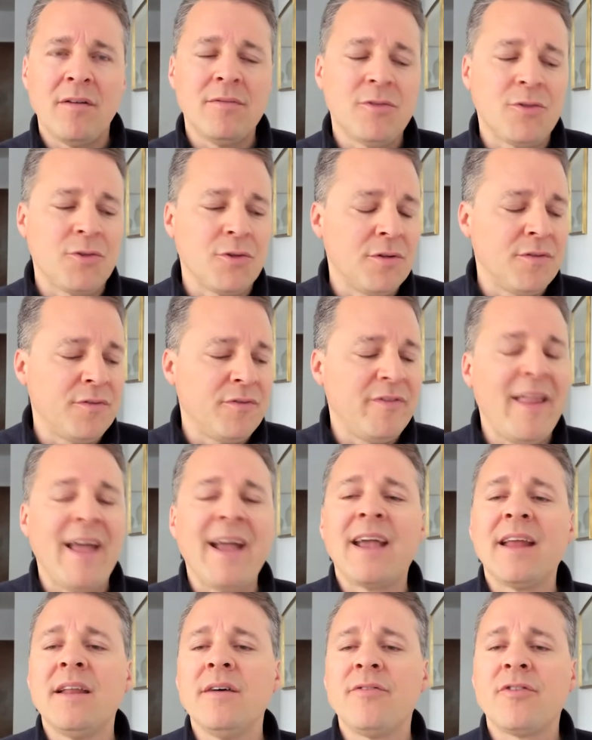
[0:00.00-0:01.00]
sort of
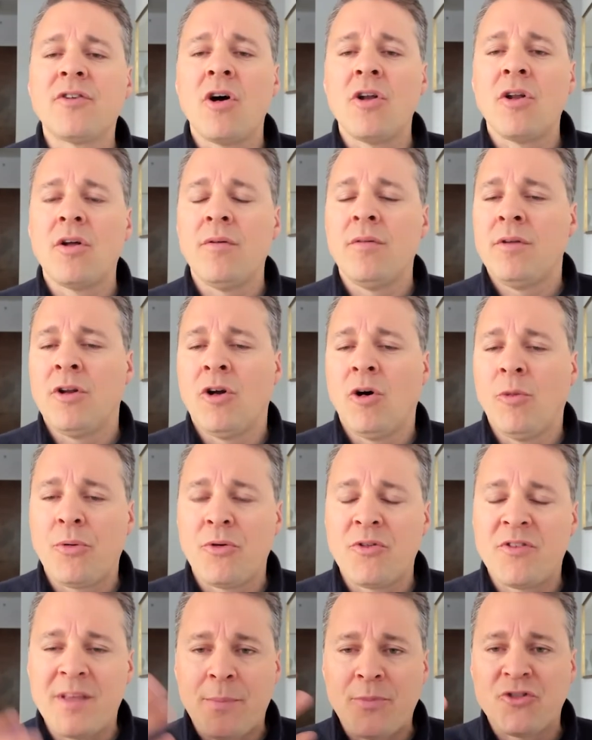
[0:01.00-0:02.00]
negative, you know,
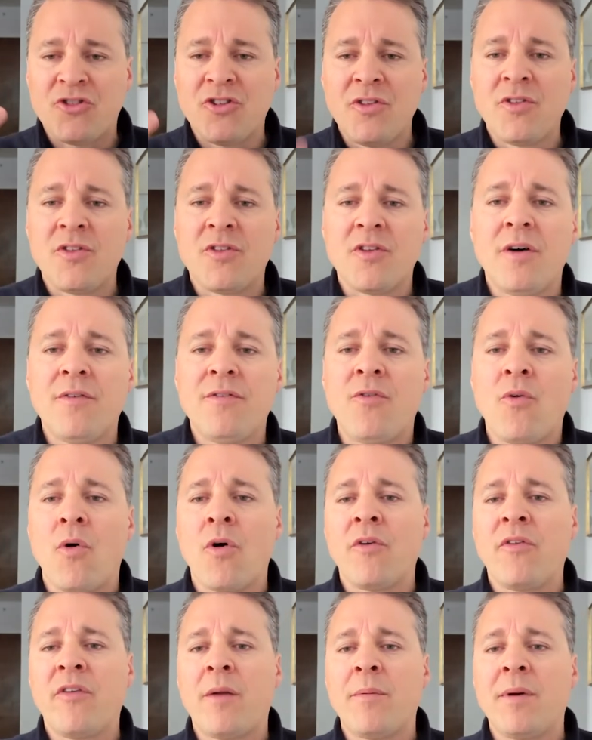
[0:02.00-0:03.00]
perceptions of
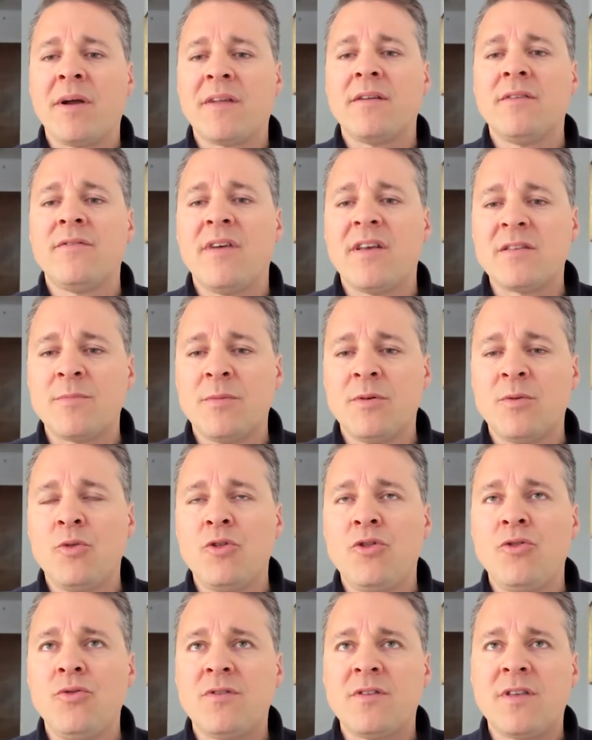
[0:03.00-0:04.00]
foreign direct investment.
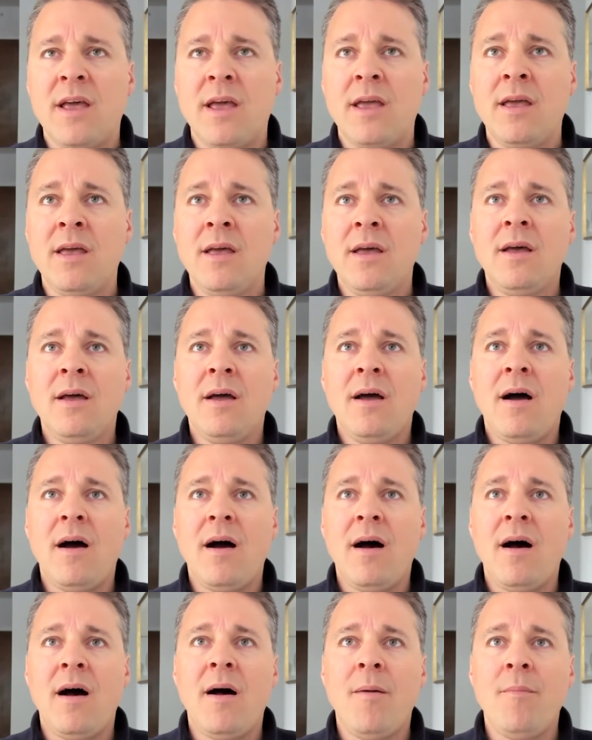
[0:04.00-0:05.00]
Would you say,
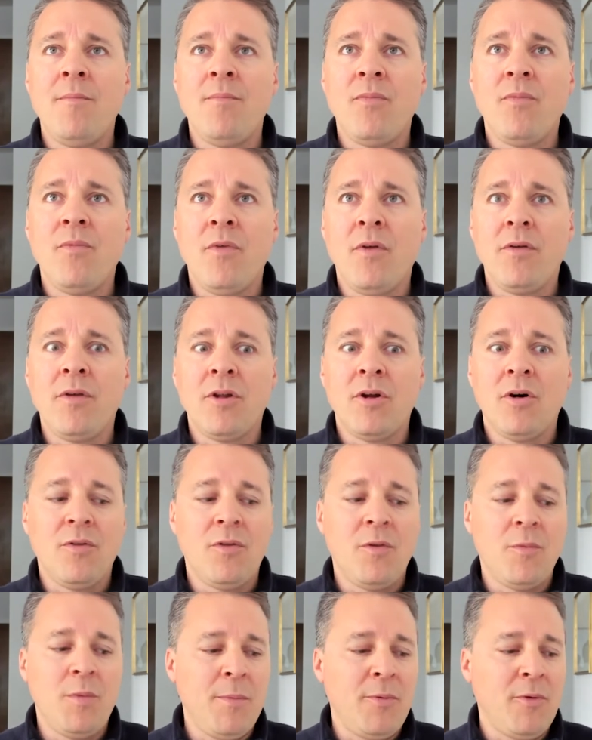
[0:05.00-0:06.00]
um, you know,
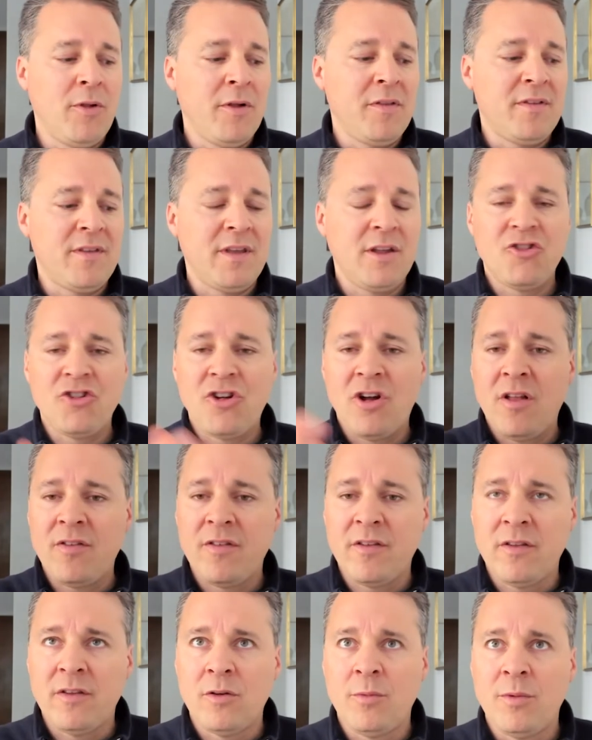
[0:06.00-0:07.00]
the people in St. John's
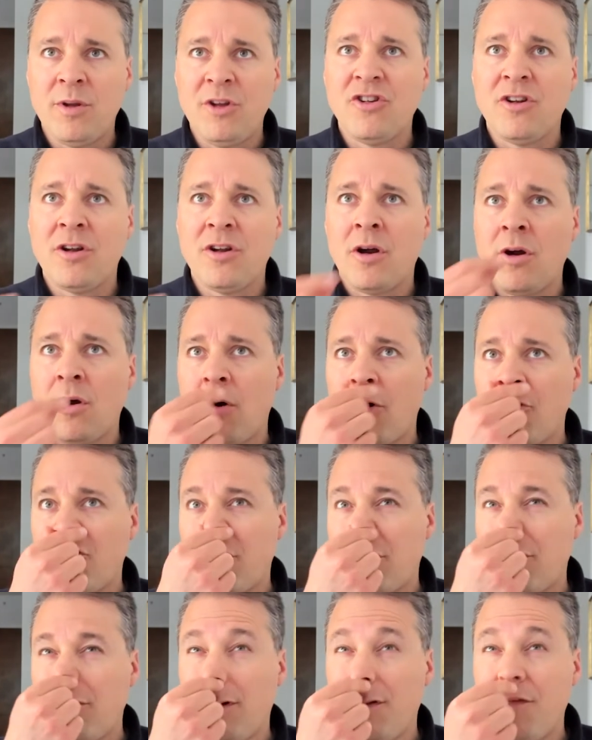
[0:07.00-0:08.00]
and in the region are, are
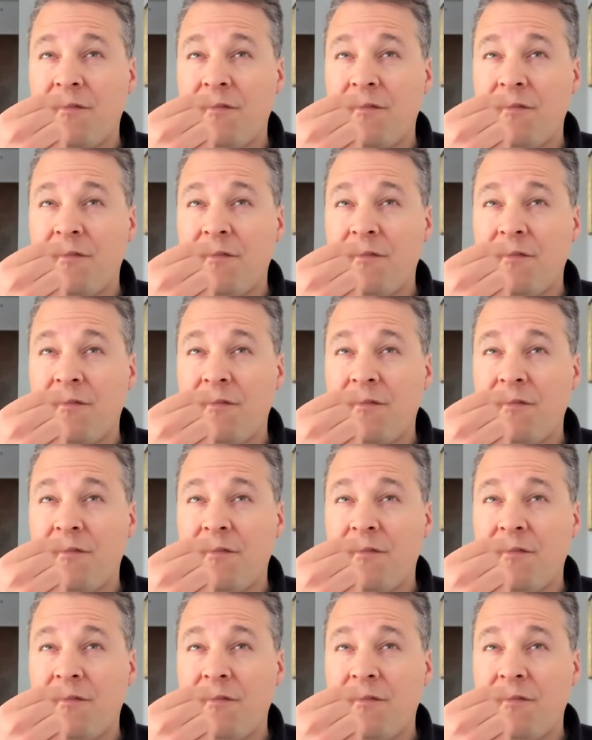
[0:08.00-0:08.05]
generally